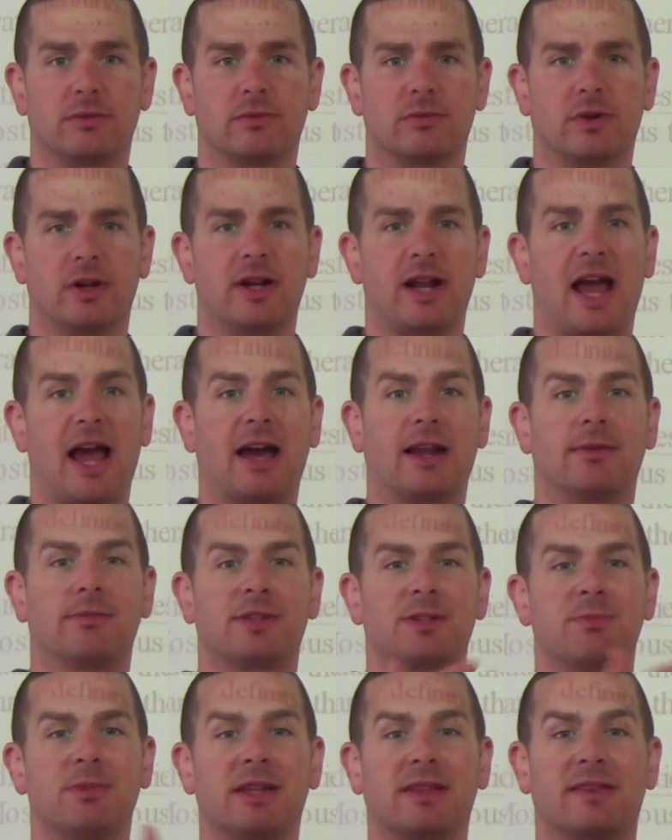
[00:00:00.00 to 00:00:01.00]
Right? Adam
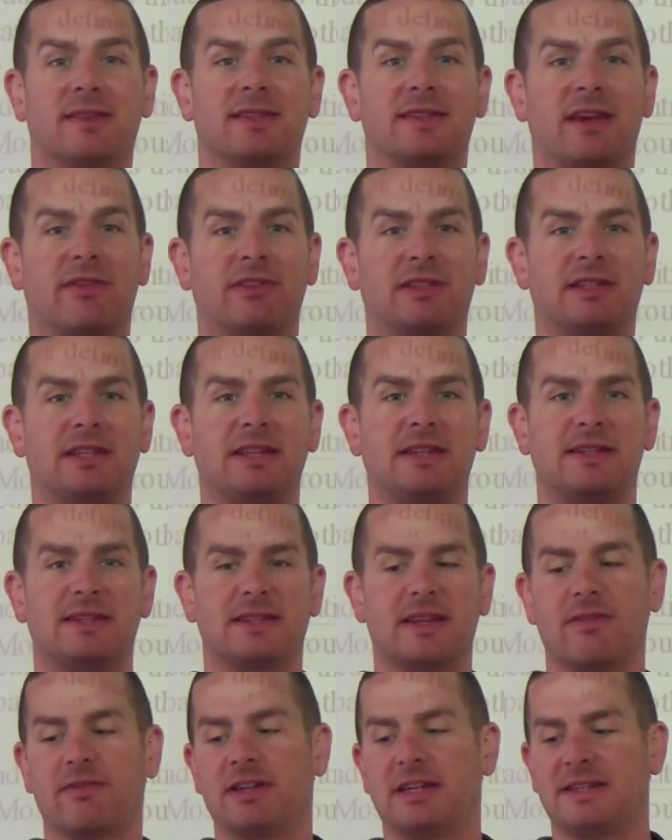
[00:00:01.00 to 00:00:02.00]
Smith,
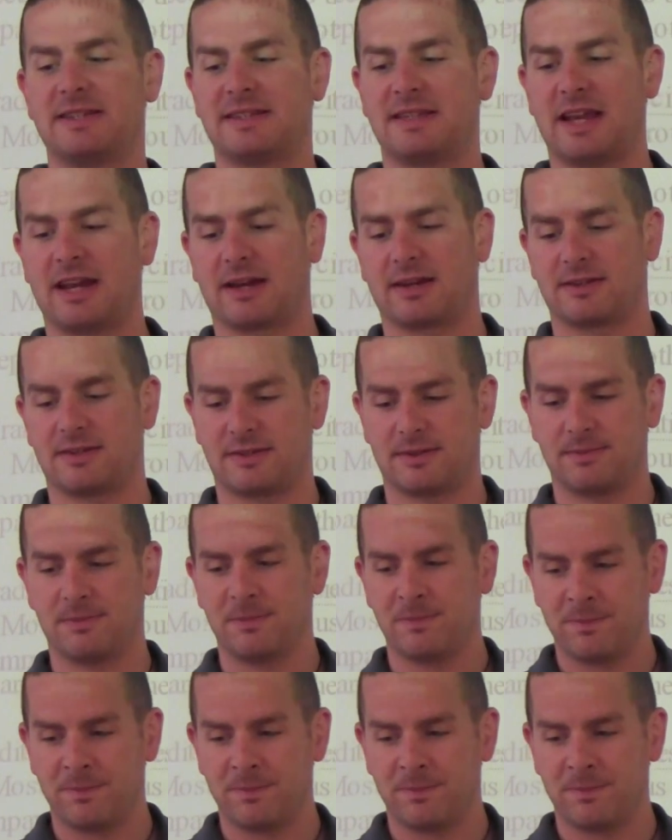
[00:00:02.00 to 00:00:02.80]
1776.